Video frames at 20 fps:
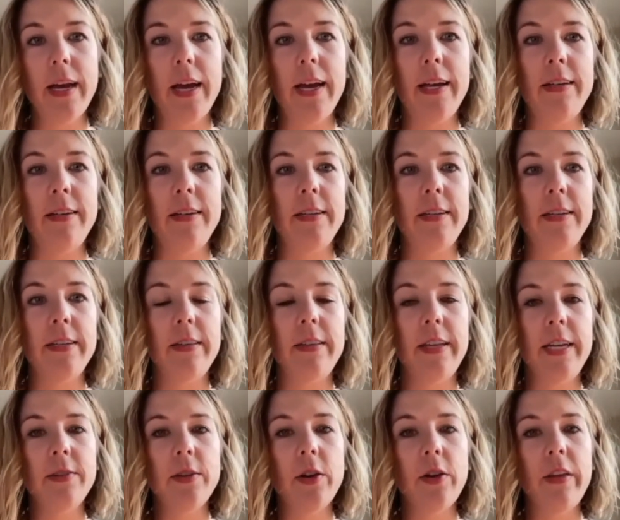and
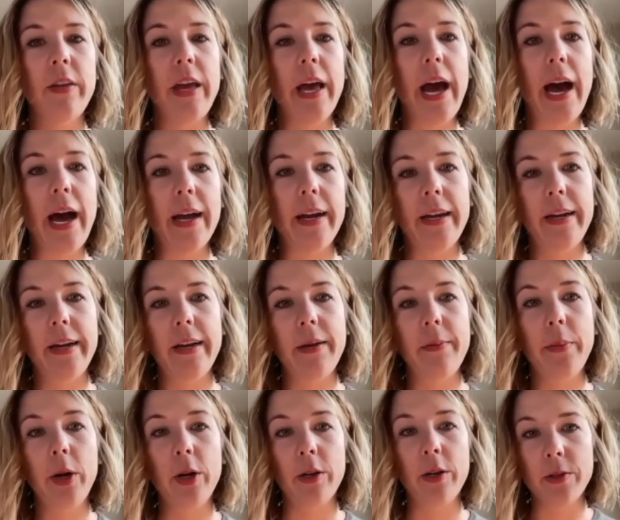these are the added
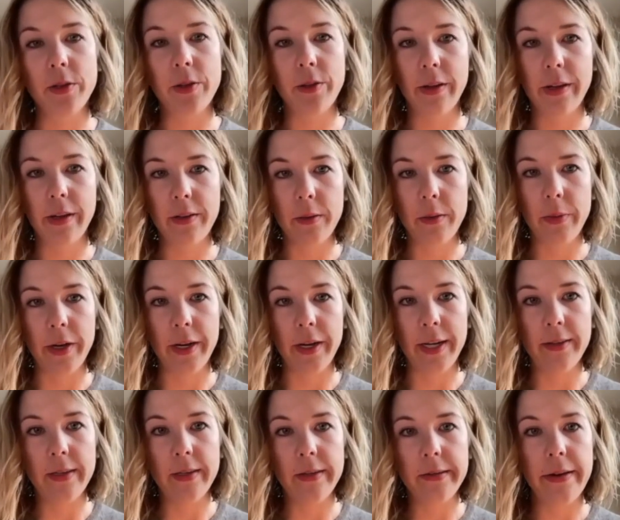personal
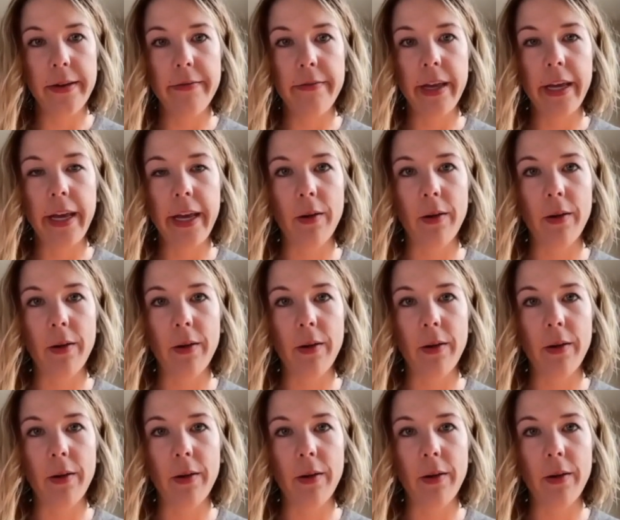experiences of the